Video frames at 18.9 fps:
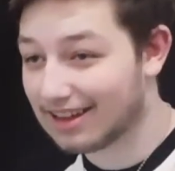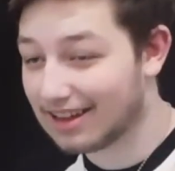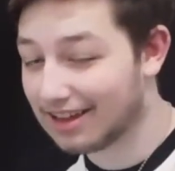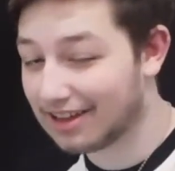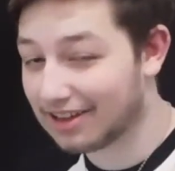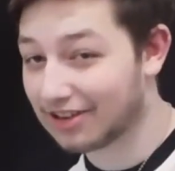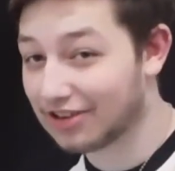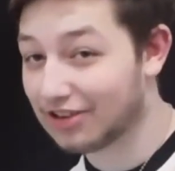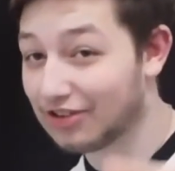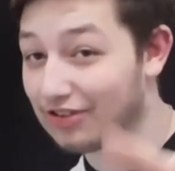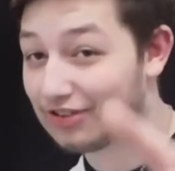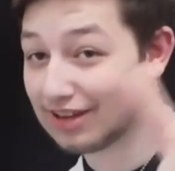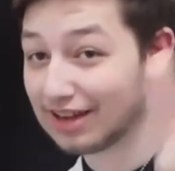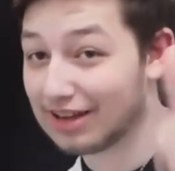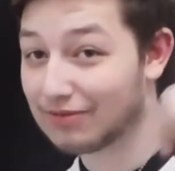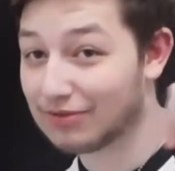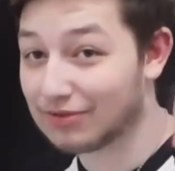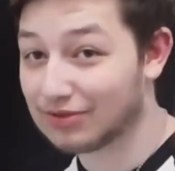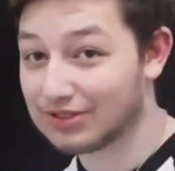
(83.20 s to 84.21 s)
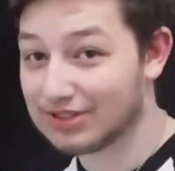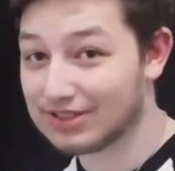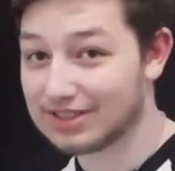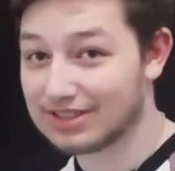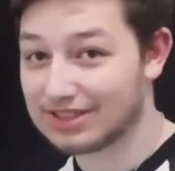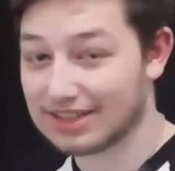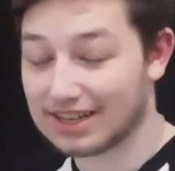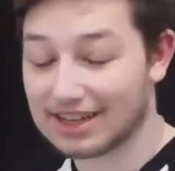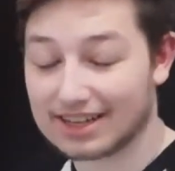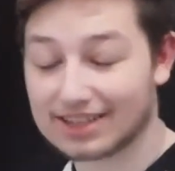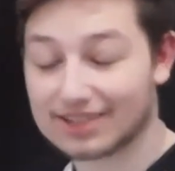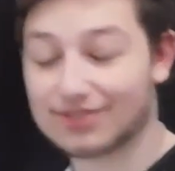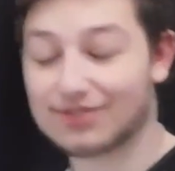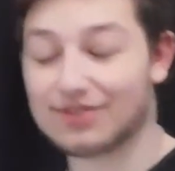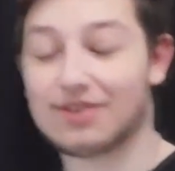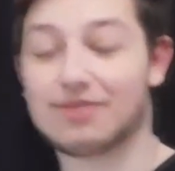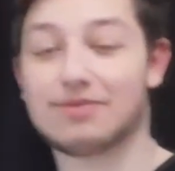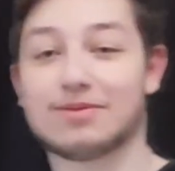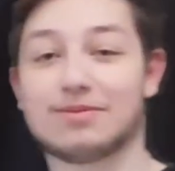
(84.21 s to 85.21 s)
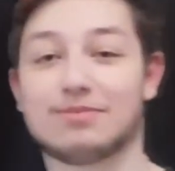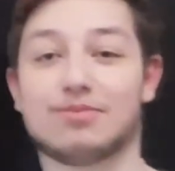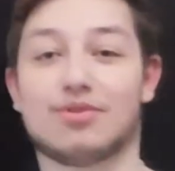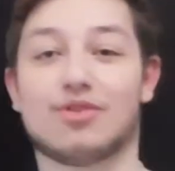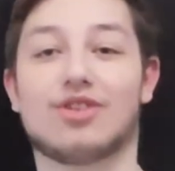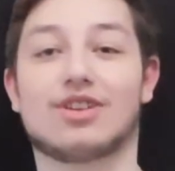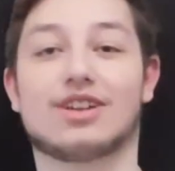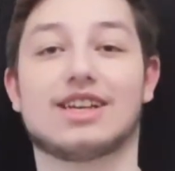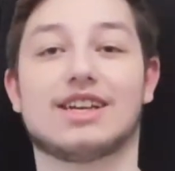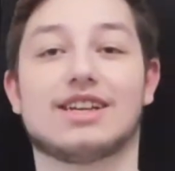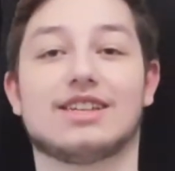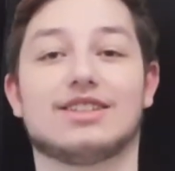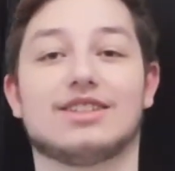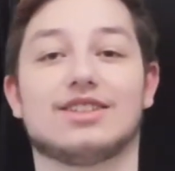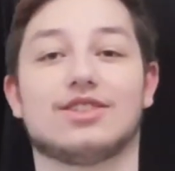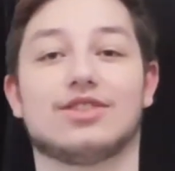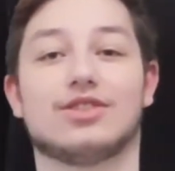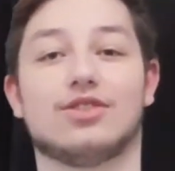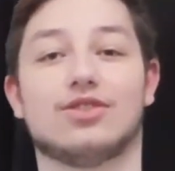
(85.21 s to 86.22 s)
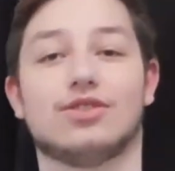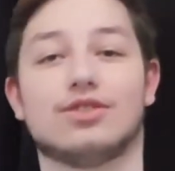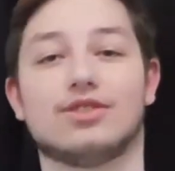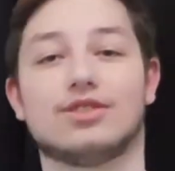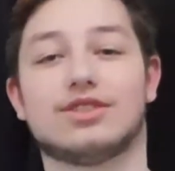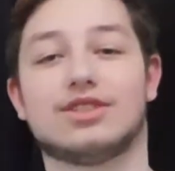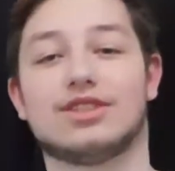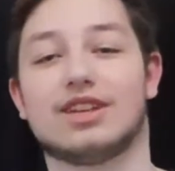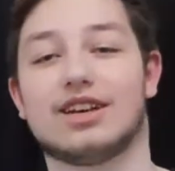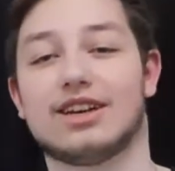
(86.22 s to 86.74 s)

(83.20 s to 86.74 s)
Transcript: NQ level 6 film and broadcasting course,